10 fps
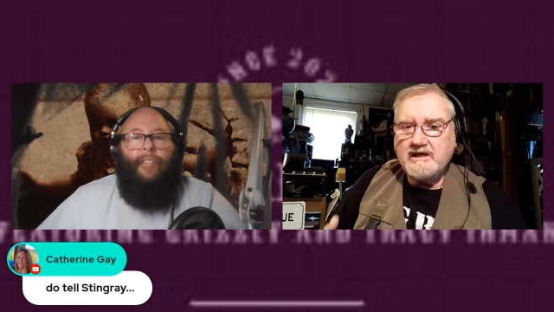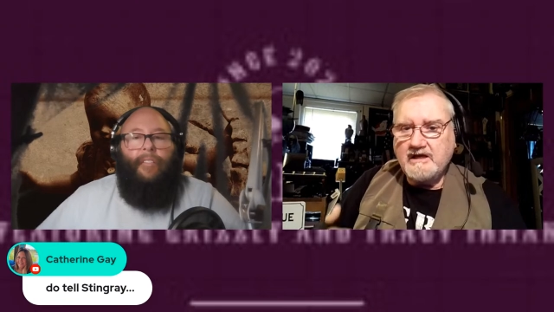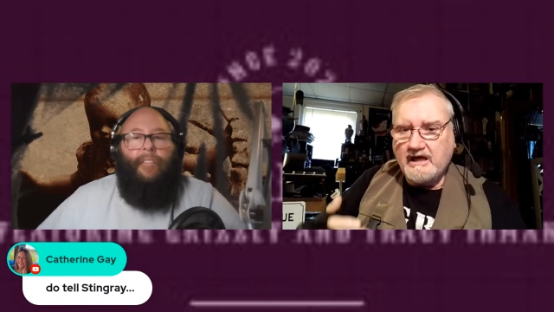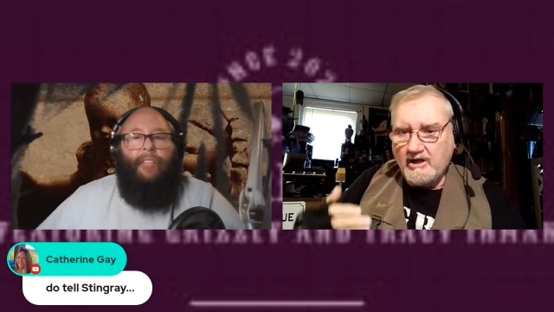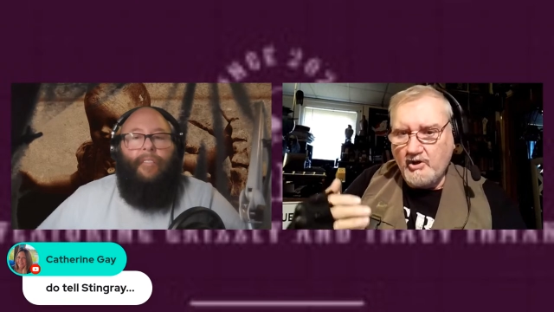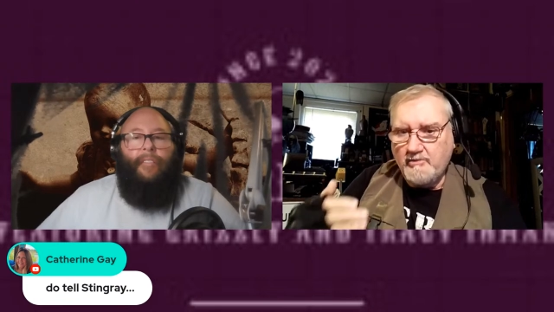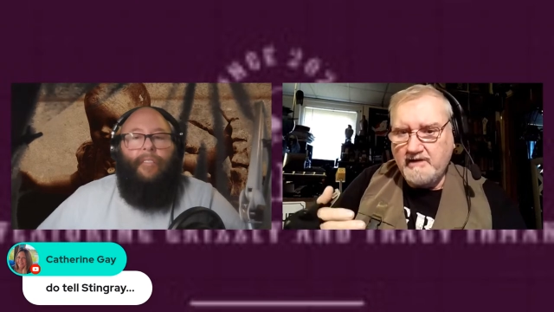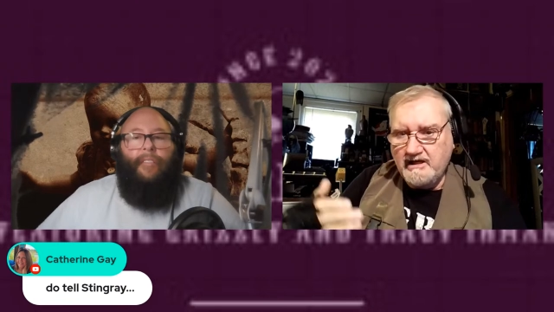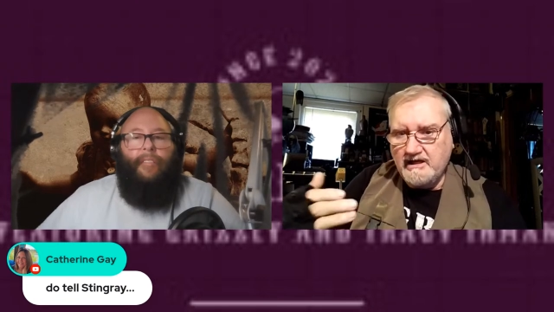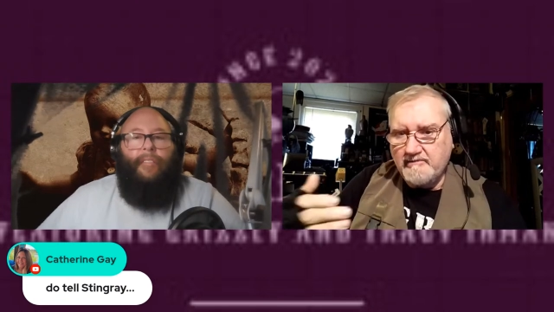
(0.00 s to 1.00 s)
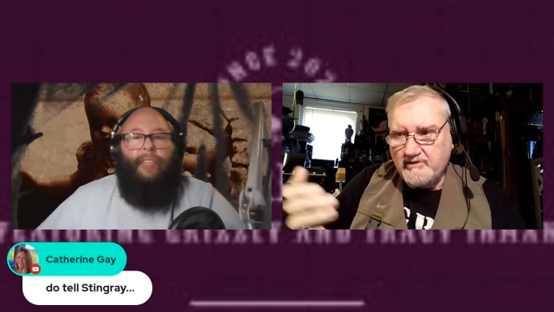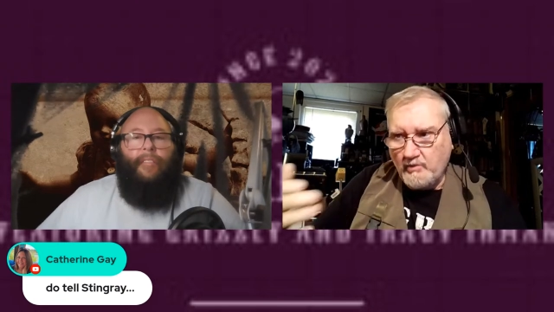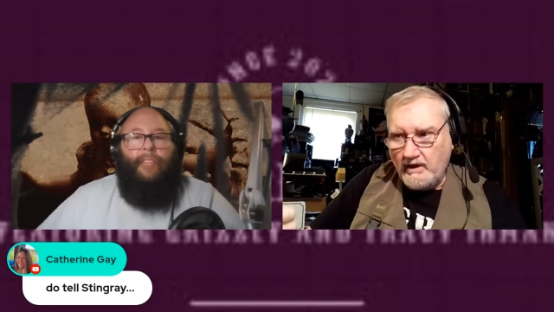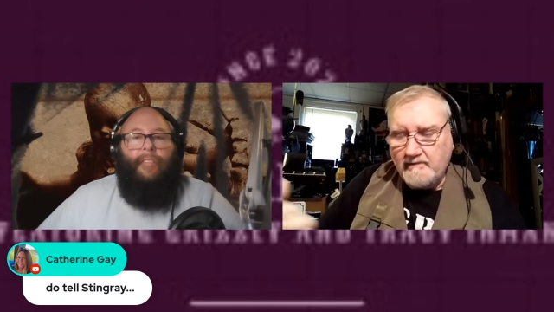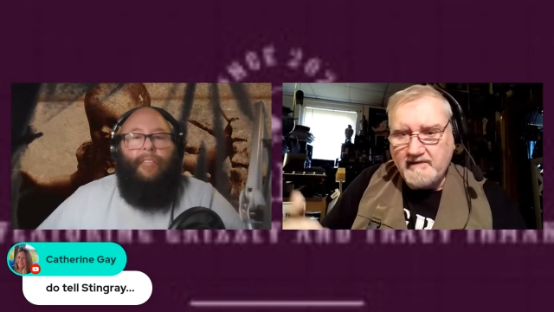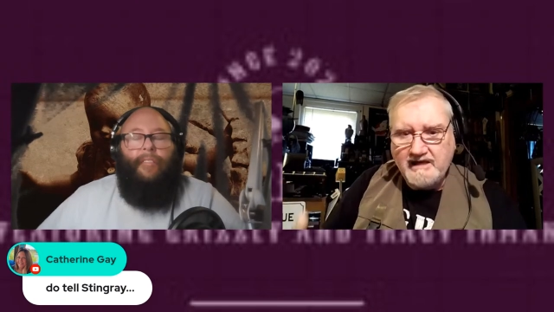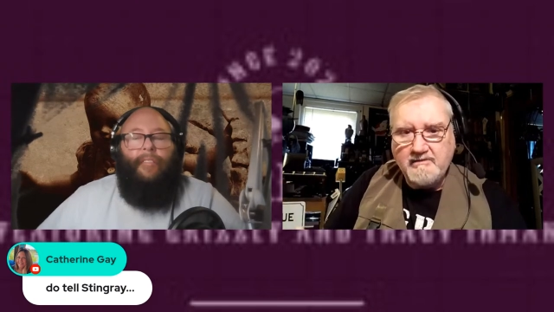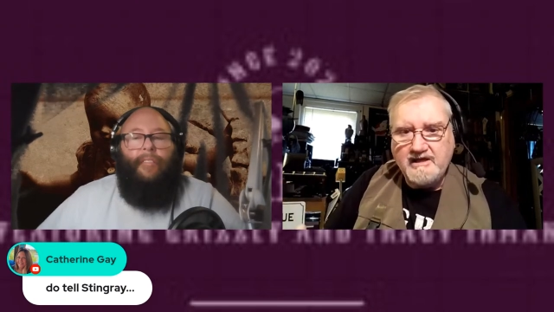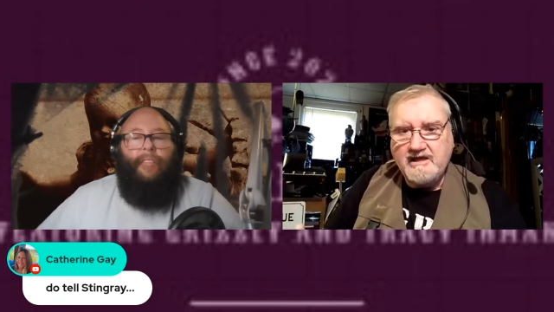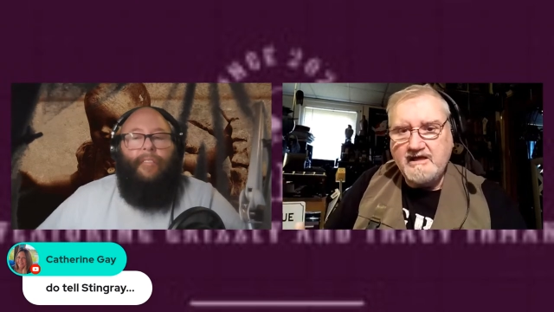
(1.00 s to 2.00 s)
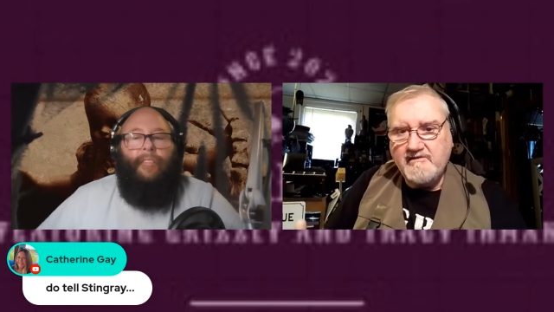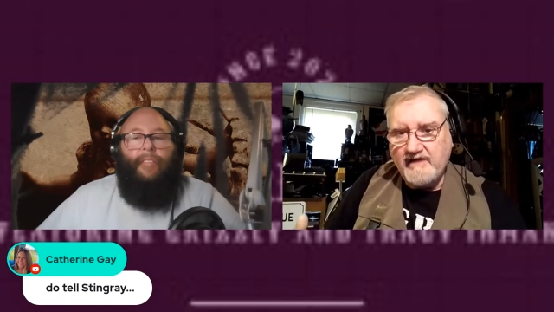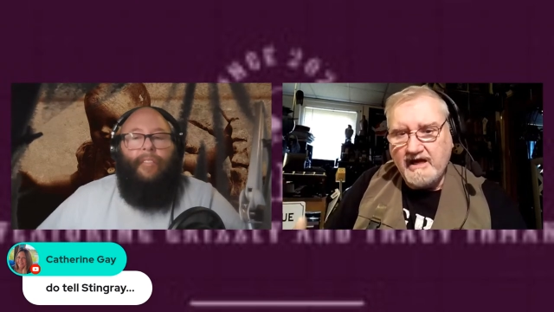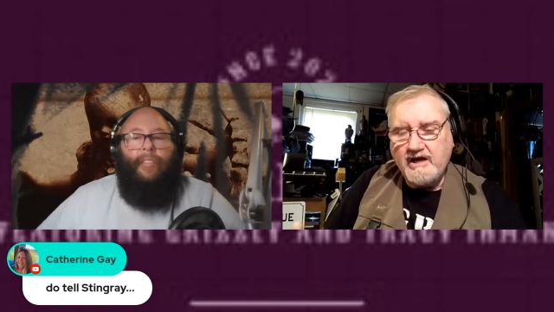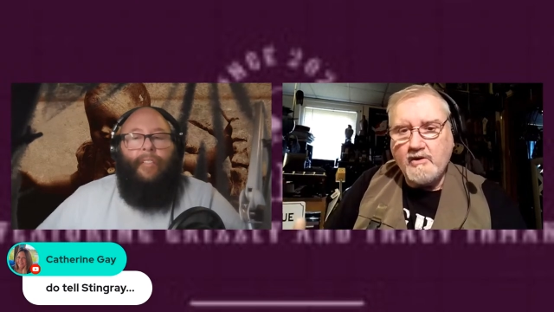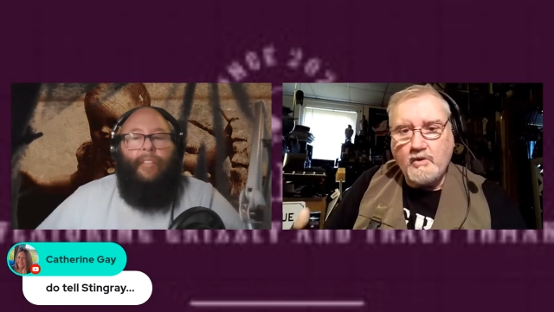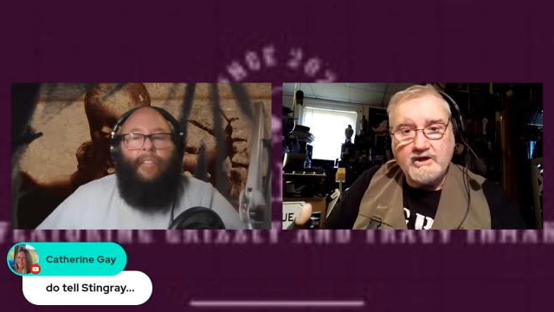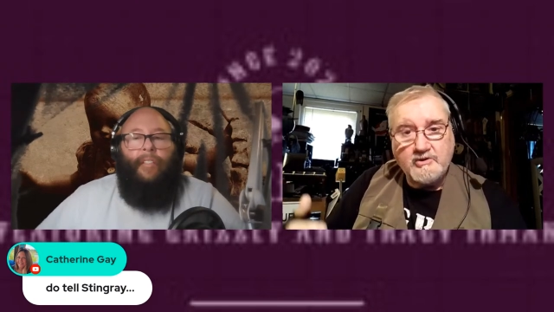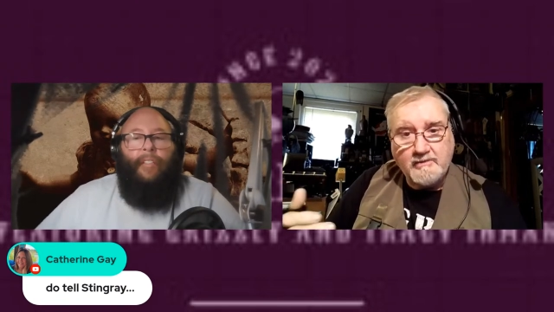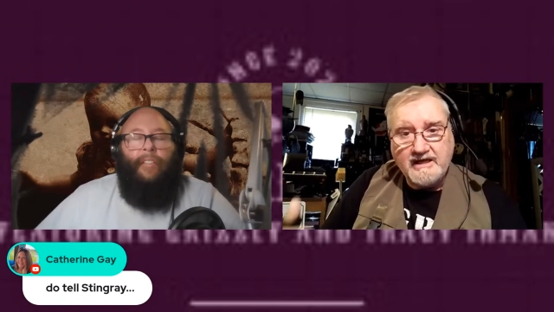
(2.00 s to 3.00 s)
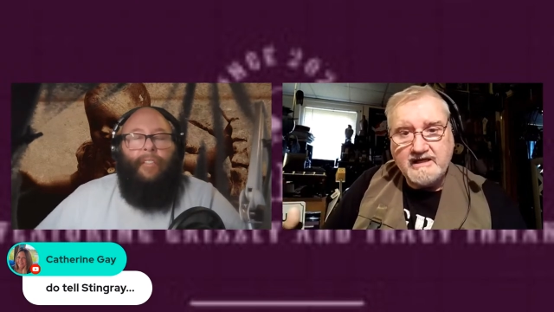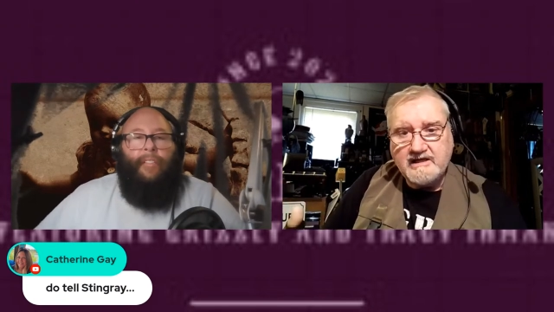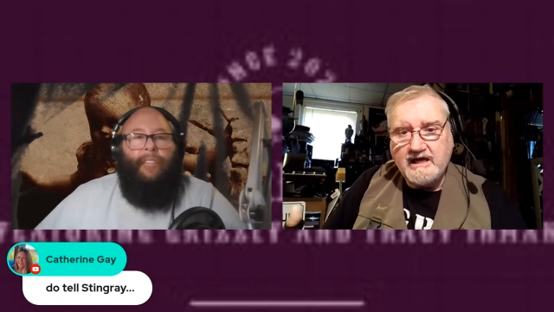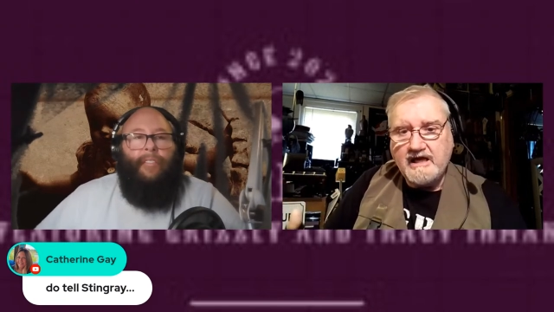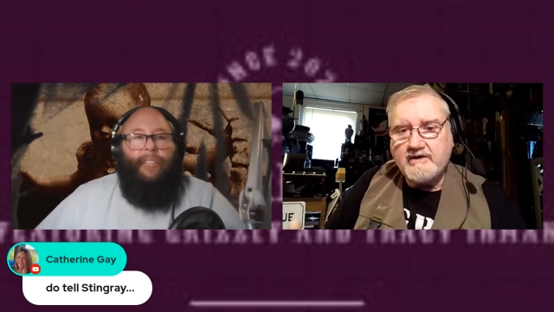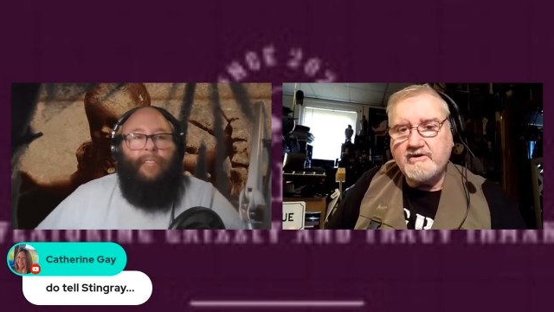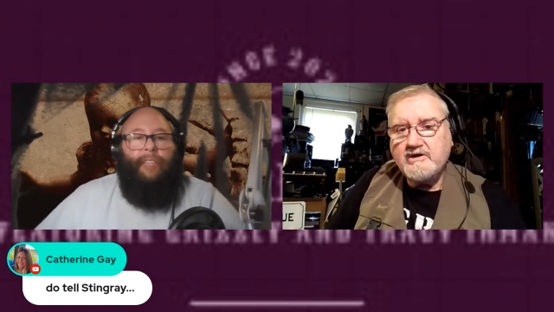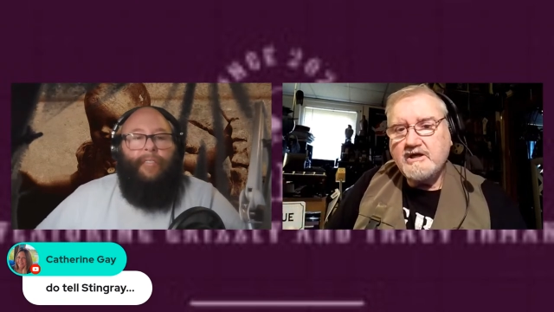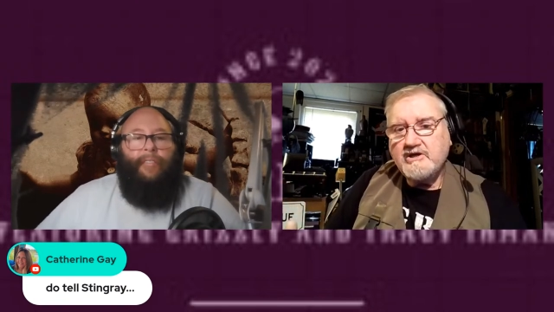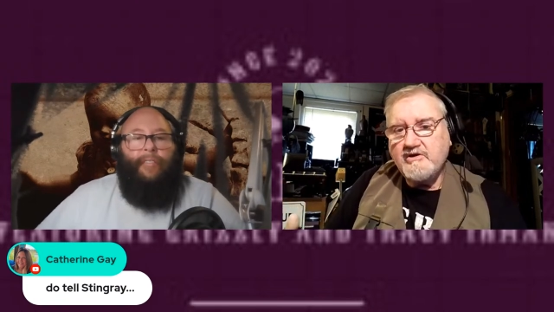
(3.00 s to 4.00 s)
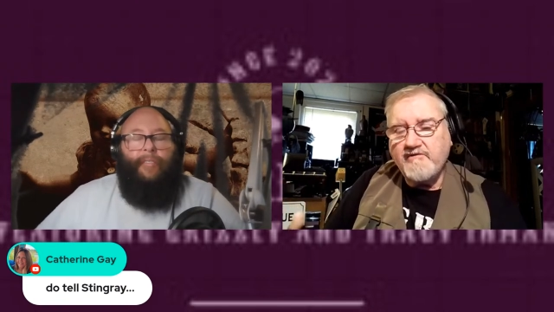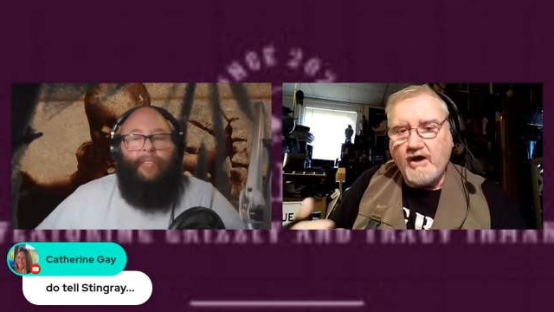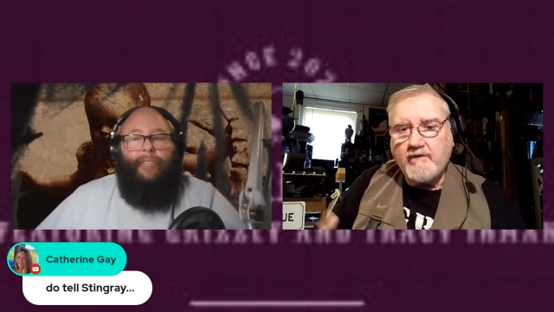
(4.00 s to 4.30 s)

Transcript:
Speaker 1: and not opening up to what may be there, what you may encounter, you've